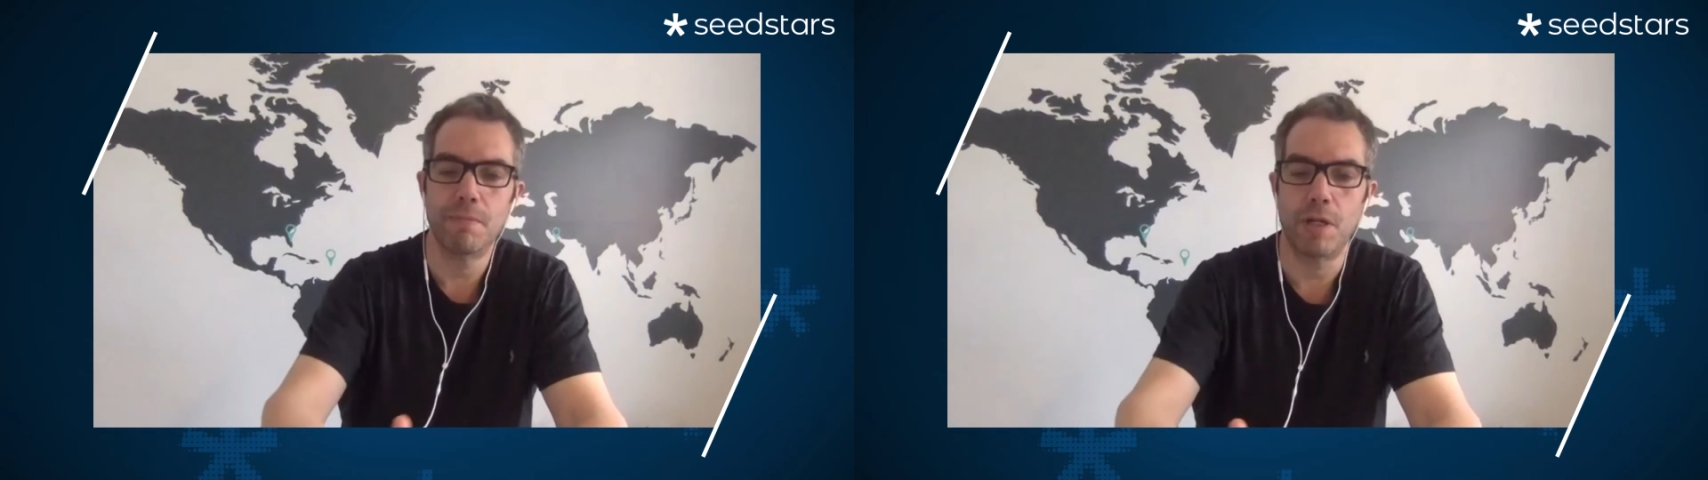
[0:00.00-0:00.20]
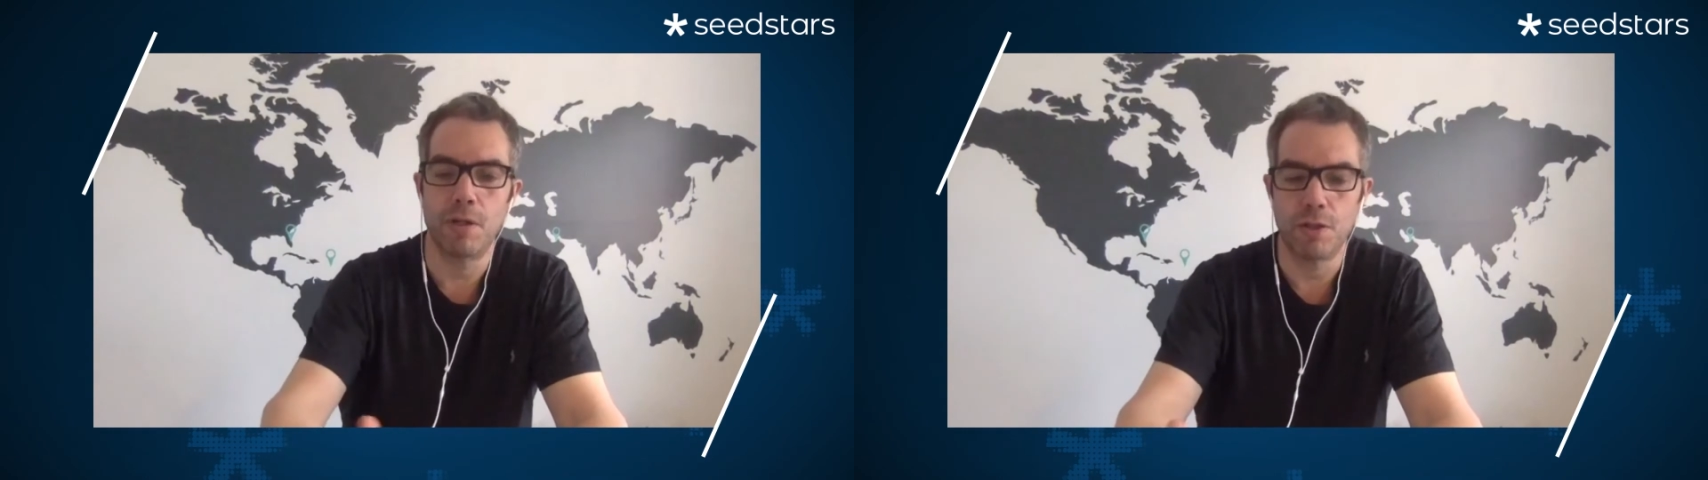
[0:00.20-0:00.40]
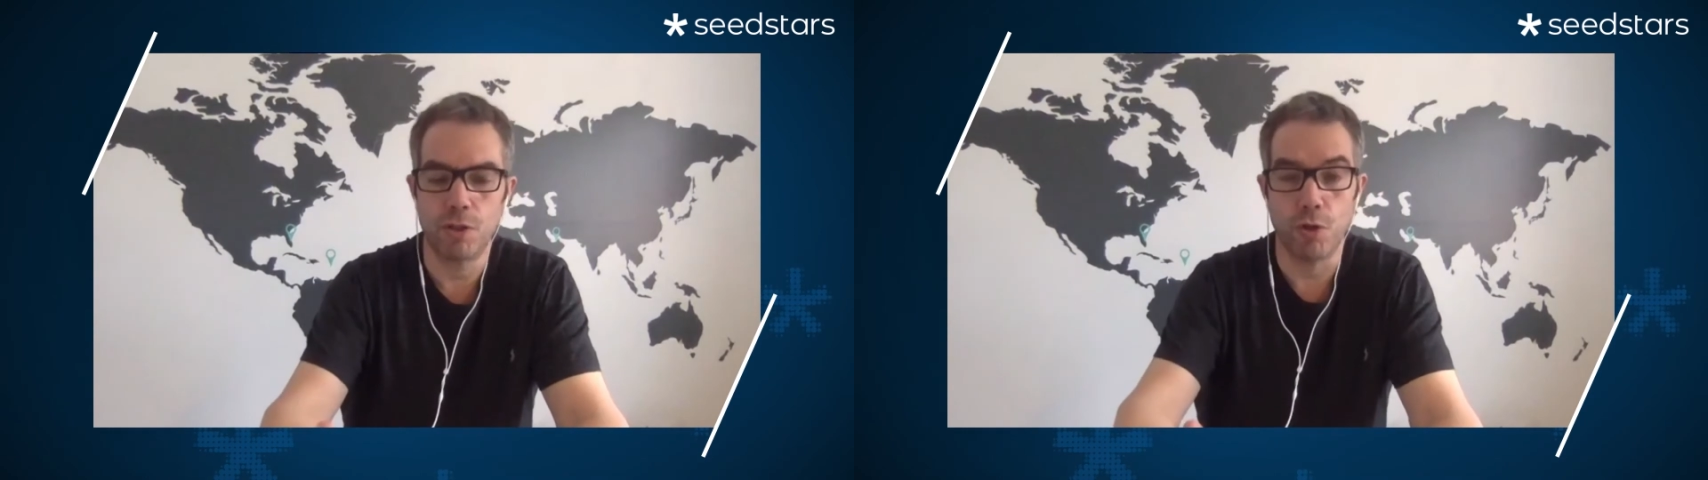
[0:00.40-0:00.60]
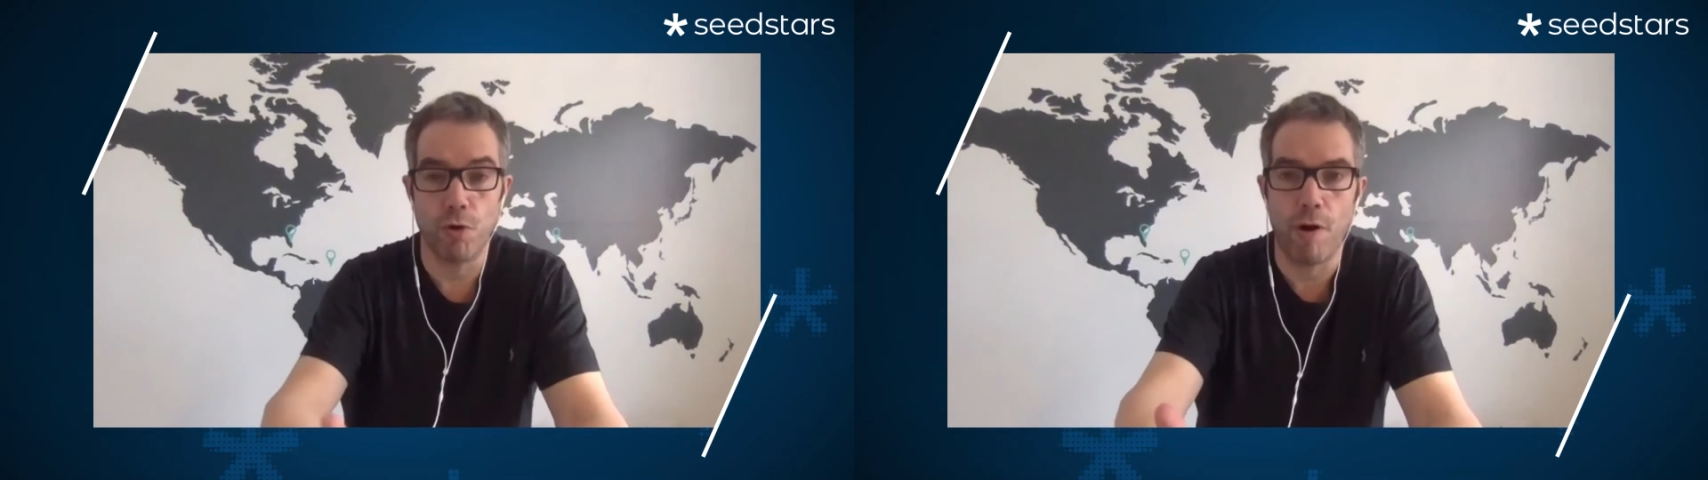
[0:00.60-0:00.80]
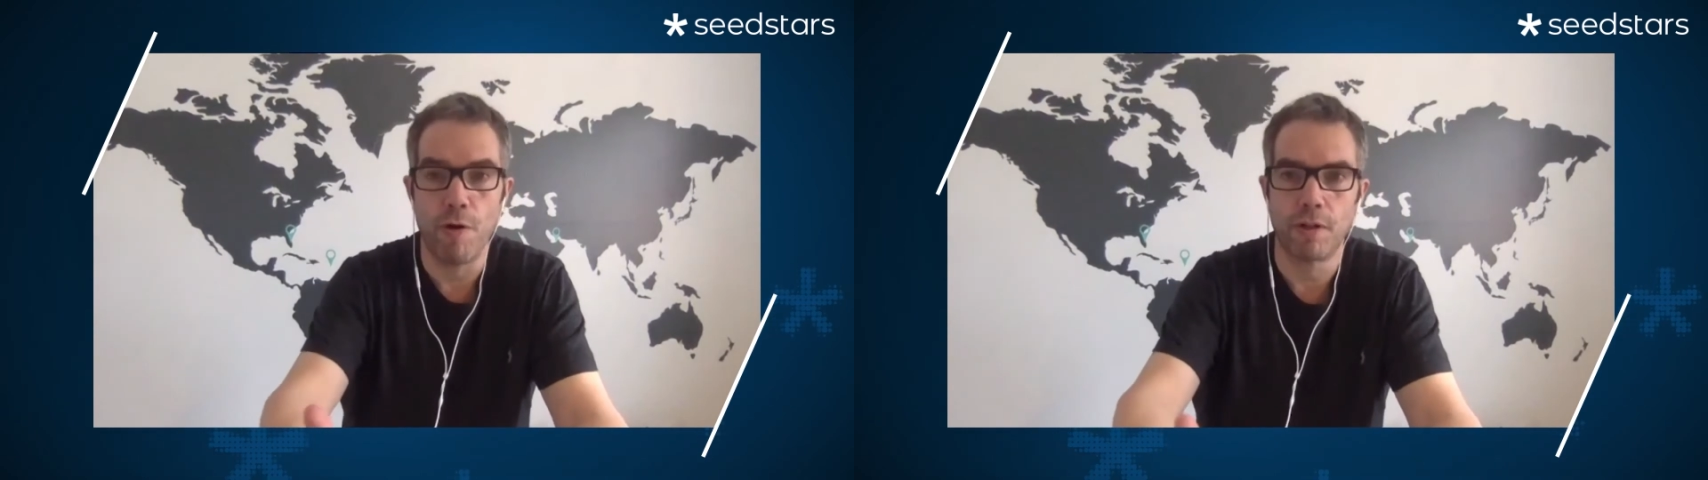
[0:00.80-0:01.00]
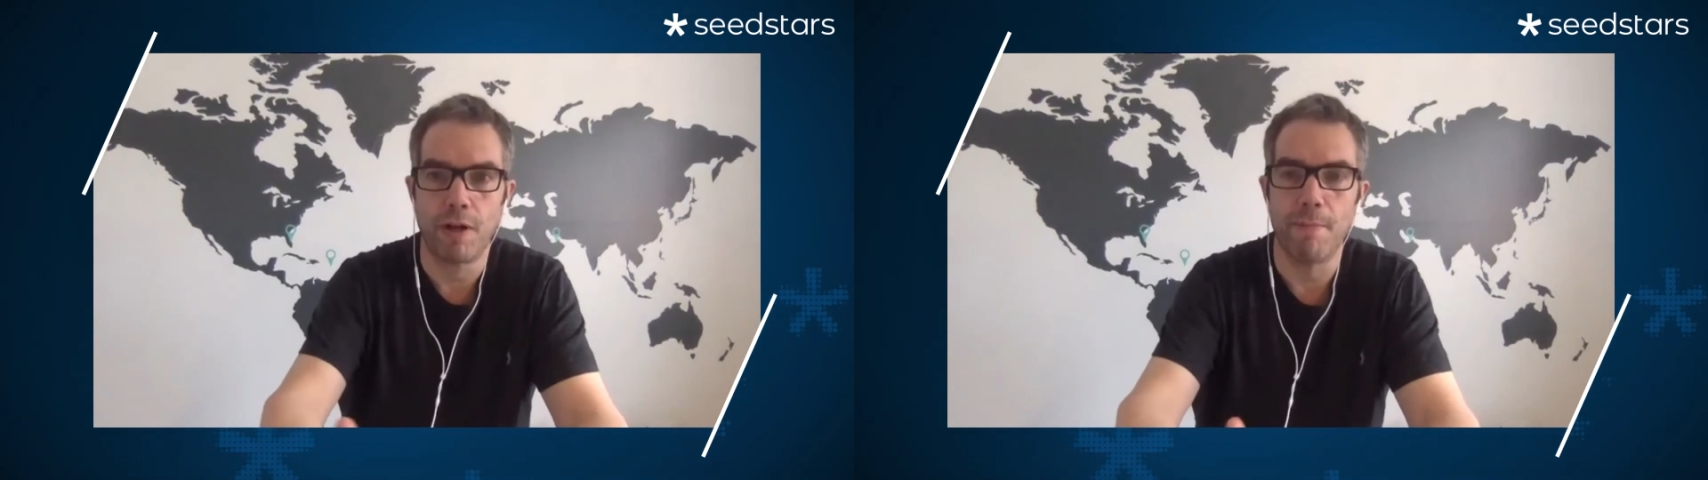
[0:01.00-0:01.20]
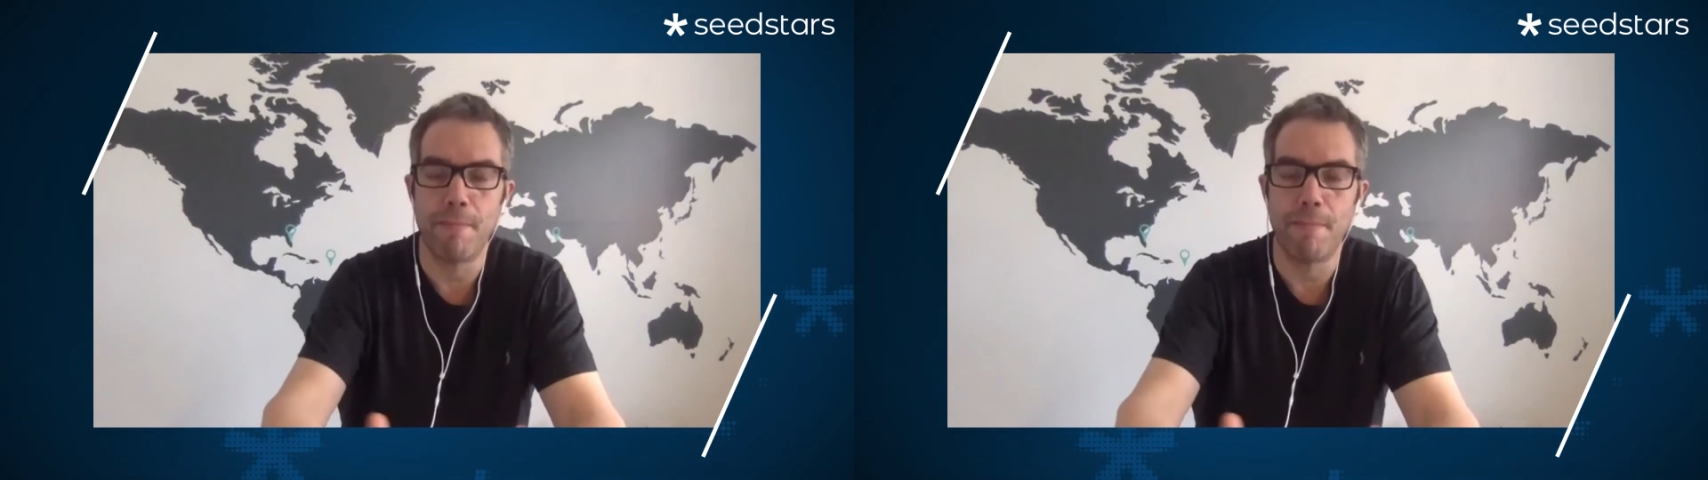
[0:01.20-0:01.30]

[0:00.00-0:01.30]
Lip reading: your own kind of like